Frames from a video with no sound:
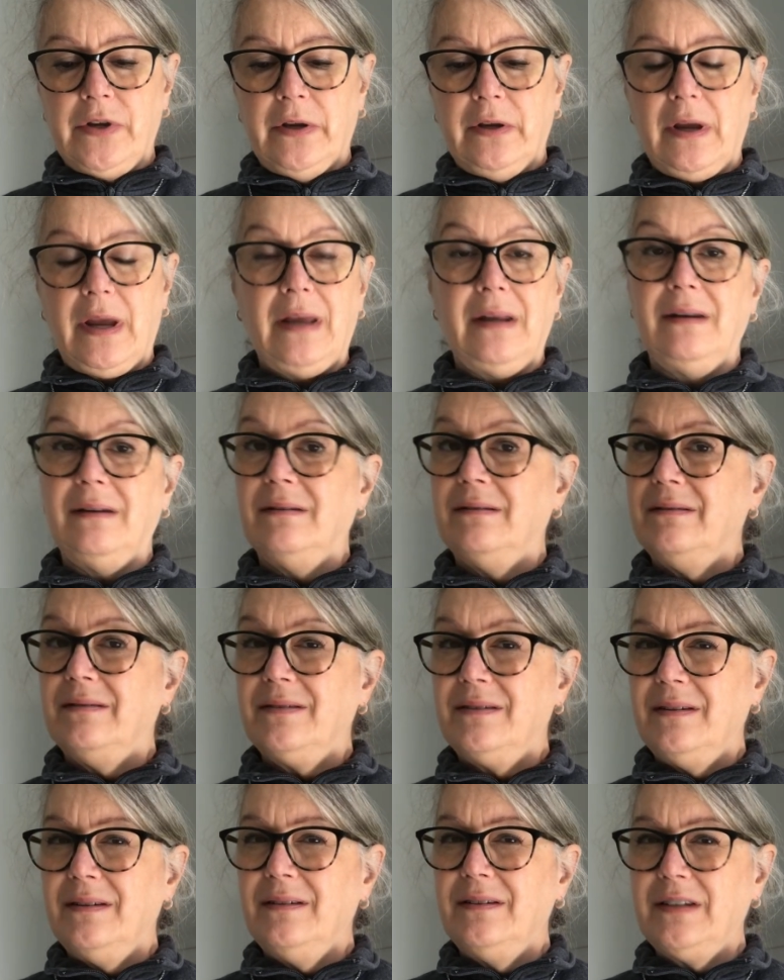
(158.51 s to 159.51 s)
and
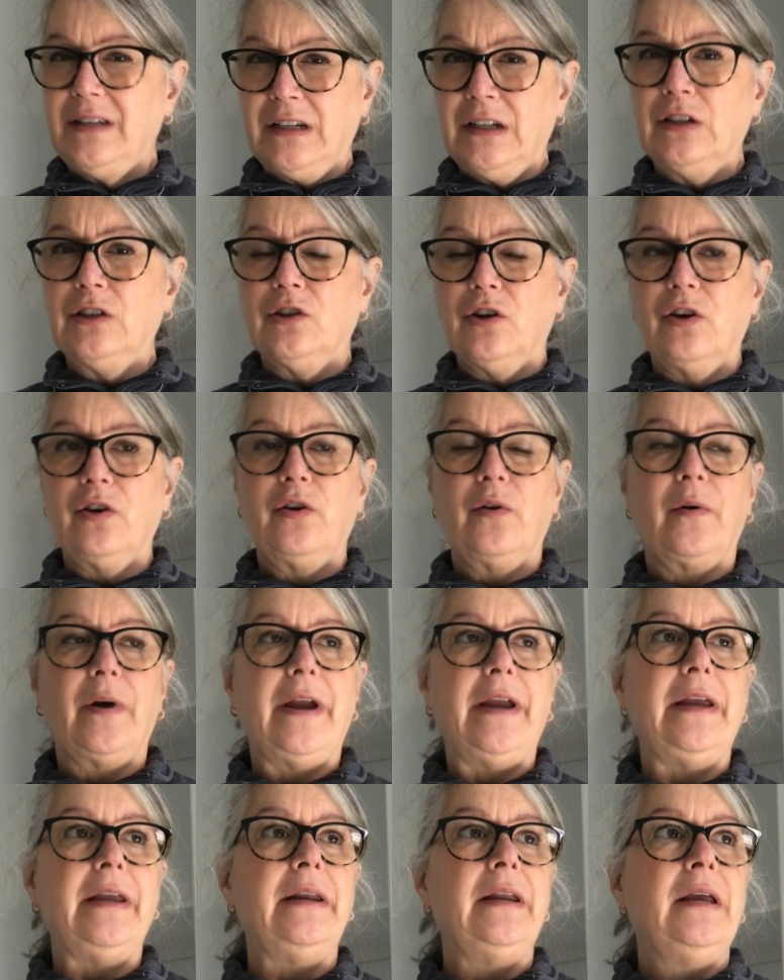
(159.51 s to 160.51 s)
didn't look
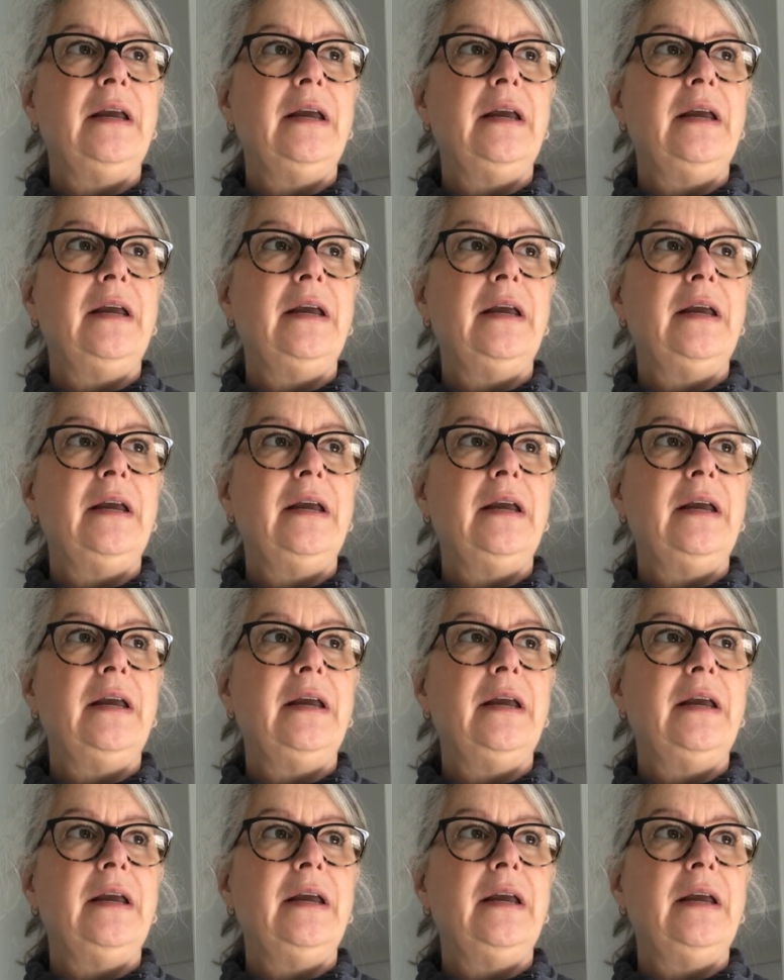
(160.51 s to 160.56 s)
great.